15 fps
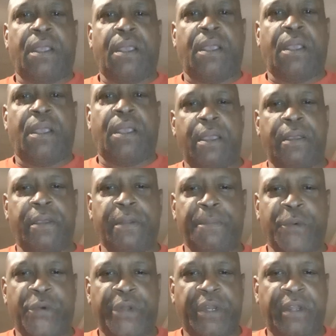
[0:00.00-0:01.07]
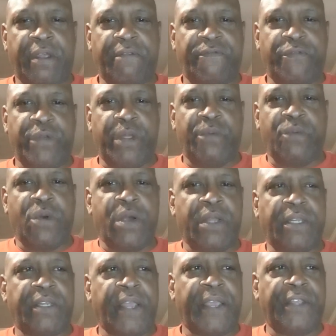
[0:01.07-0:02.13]
Hey, good morning, everyone.
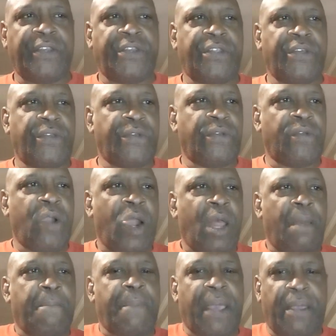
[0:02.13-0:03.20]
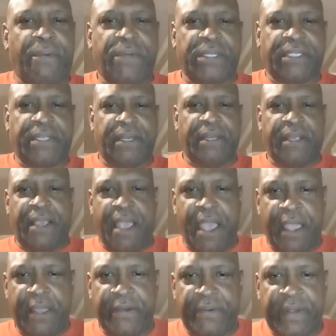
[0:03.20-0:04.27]
Day 2, banquets and
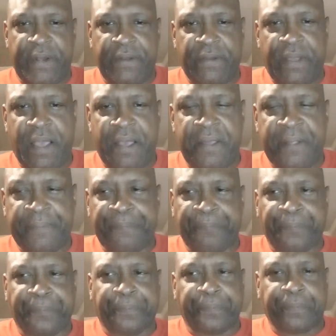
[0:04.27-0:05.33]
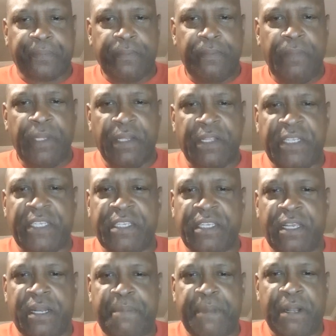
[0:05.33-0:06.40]
catering, okay? This isn't going to
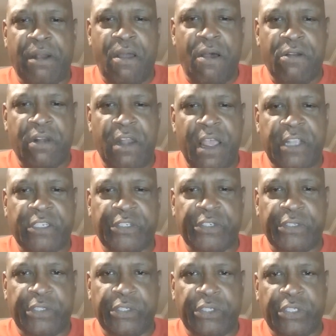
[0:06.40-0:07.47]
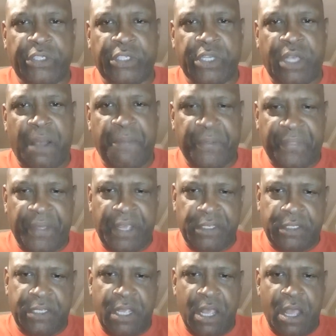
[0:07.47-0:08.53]
be a long lecture. There's just a couple things
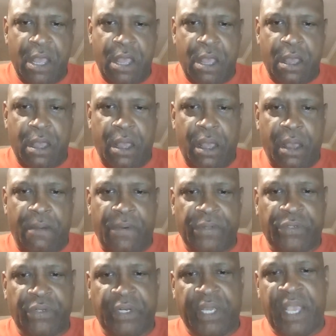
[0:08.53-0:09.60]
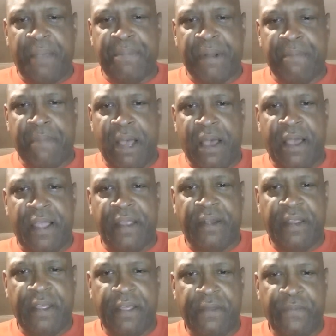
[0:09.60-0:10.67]
I want you to keep in mind
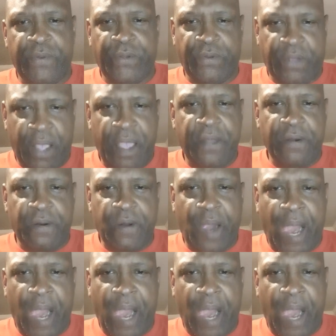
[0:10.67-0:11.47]
when you cater, okay?